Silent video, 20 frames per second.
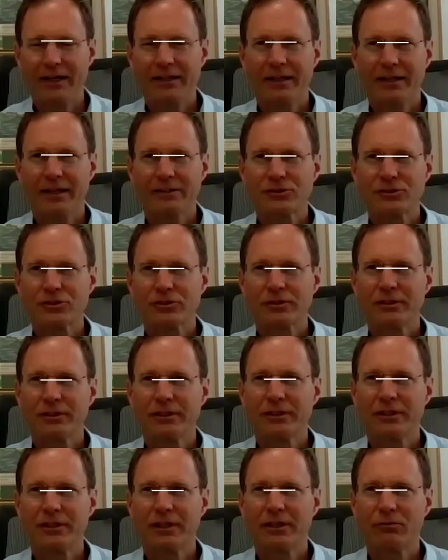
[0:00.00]
I
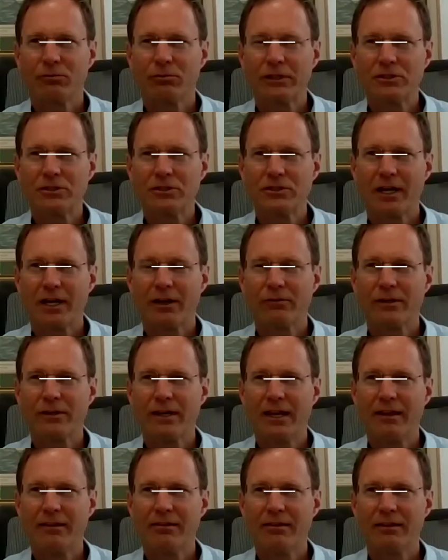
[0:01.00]
actually had reached
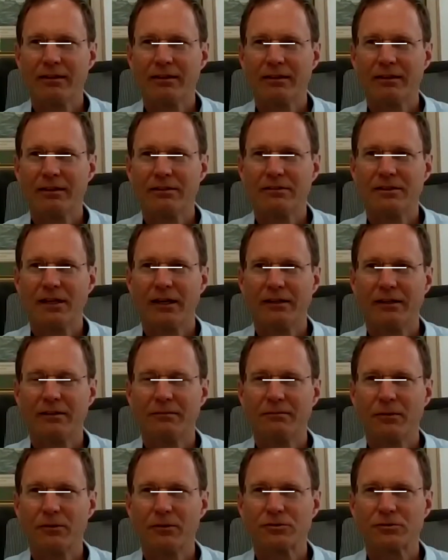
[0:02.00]
out. Nathan had done
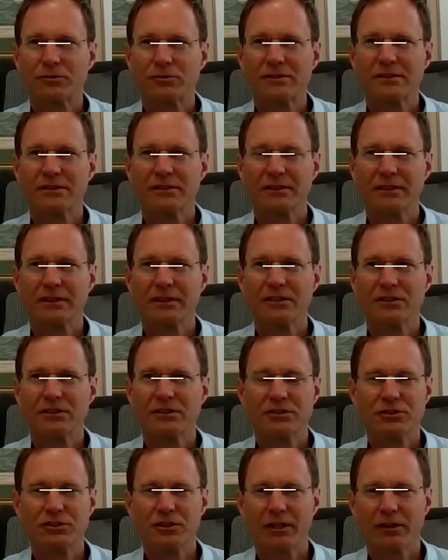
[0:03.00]
it most recently, and
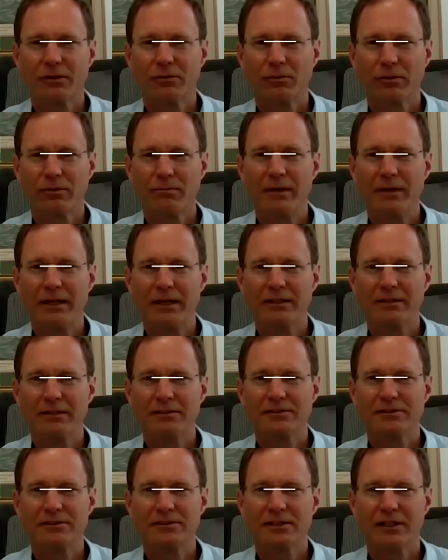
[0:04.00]
he shared with me
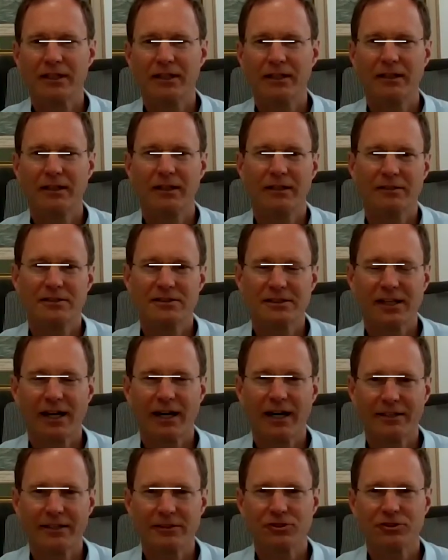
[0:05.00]
his. And then
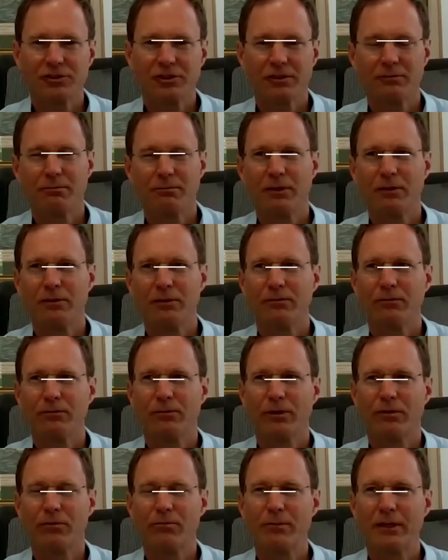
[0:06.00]
Scott shared me
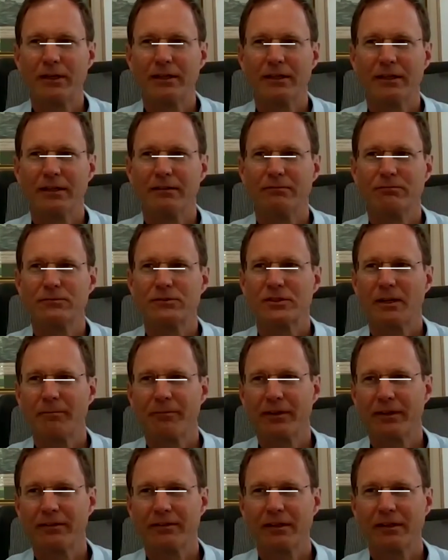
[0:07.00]
with me uh,
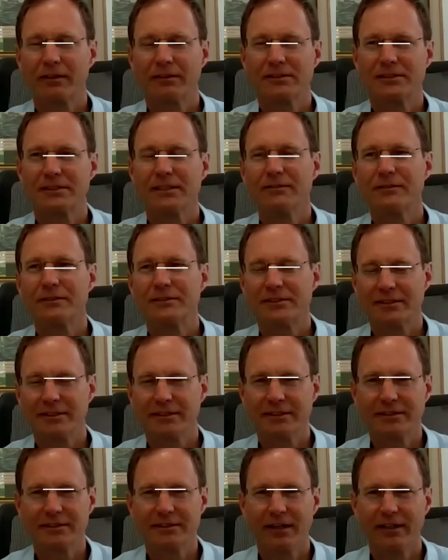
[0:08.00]
something Doug
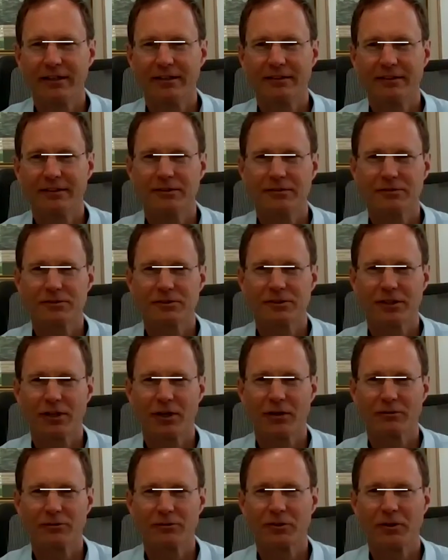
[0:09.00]
Stevenson had done years
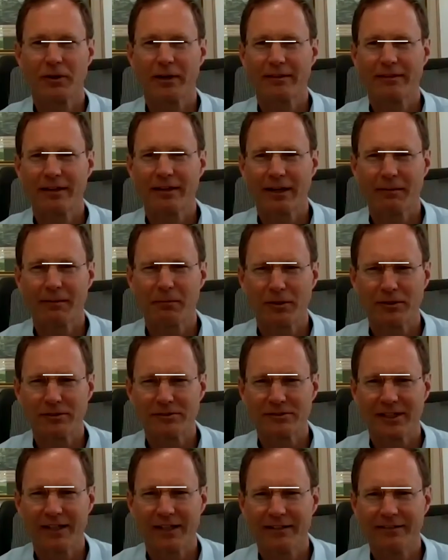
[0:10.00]
ago. So I think
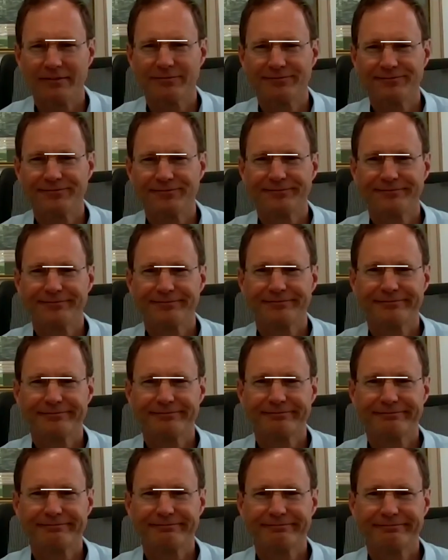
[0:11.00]
I'm all set.
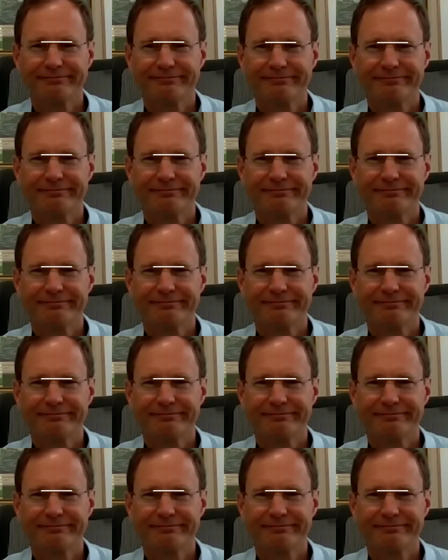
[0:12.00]
All right,